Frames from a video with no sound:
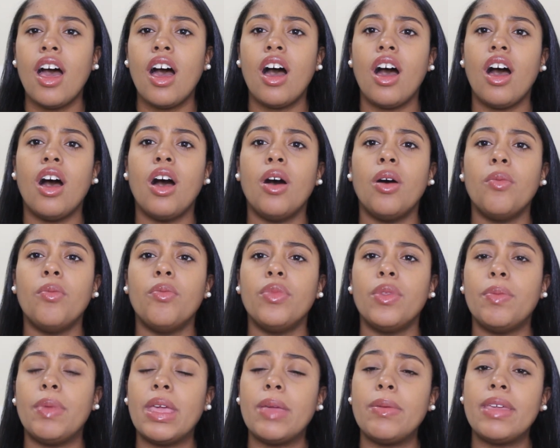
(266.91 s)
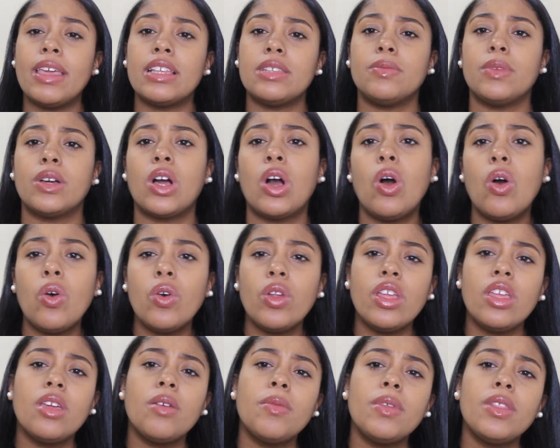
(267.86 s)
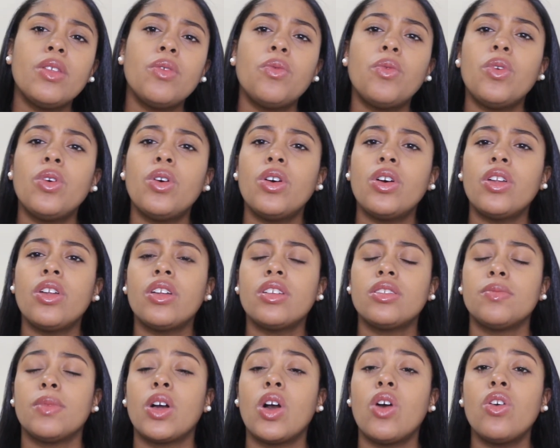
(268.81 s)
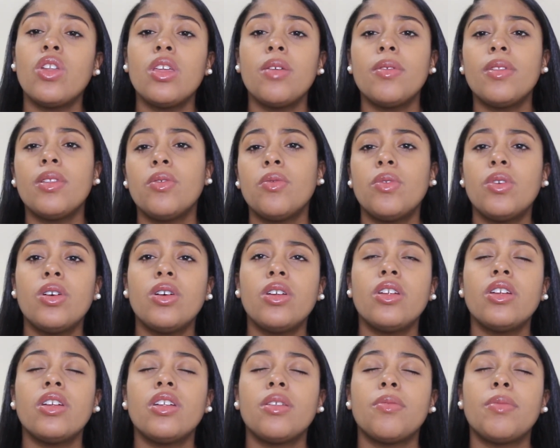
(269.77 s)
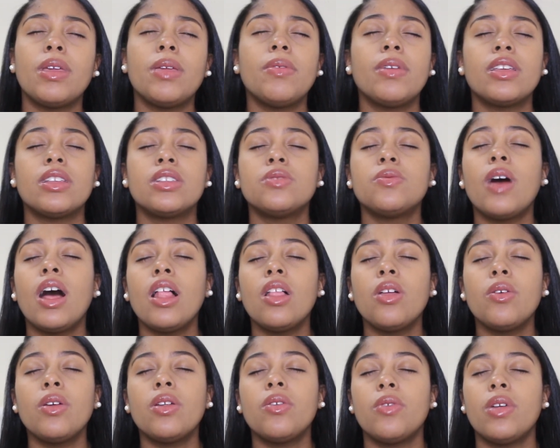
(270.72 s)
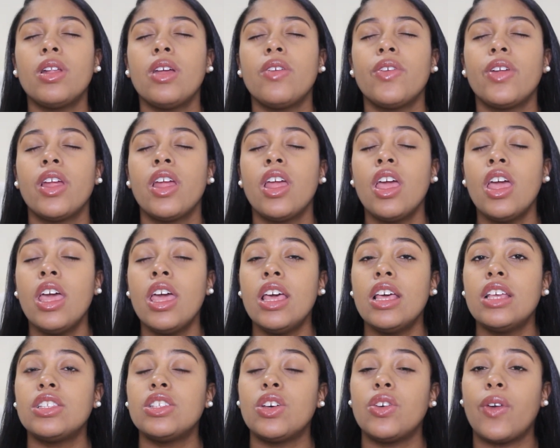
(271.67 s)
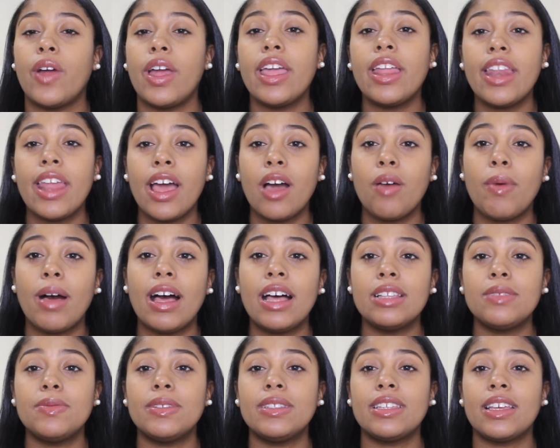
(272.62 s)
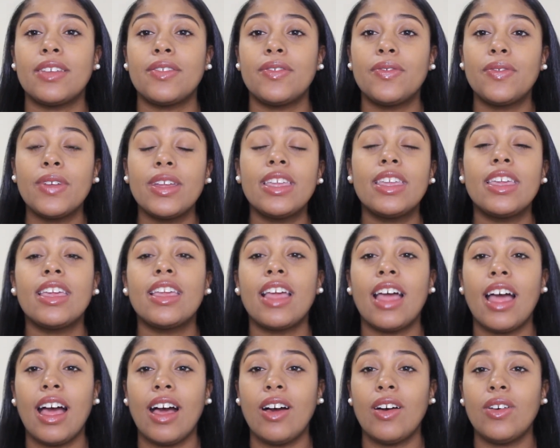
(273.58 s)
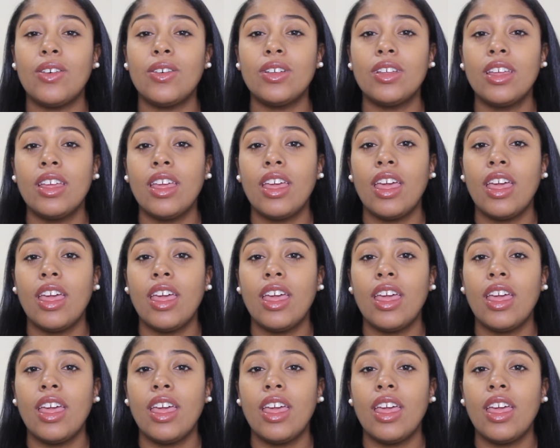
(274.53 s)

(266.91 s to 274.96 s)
The baby has meconium in the water. It's meconium in the water. The baby can swallow it or whatever. So right now, my husband's like freaking out,